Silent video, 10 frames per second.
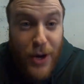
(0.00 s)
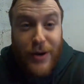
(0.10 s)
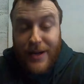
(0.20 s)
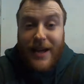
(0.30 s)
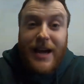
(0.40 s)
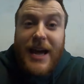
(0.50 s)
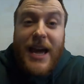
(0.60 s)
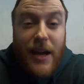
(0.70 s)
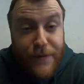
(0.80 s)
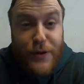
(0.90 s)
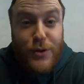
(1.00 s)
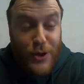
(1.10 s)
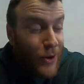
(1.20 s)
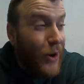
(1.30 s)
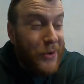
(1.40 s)
mode. If you
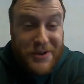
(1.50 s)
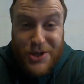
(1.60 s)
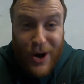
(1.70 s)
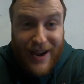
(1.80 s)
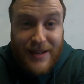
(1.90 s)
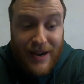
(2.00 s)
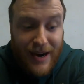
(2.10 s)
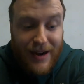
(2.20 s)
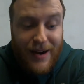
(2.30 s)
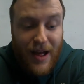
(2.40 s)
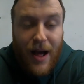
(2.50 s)
do own a track car,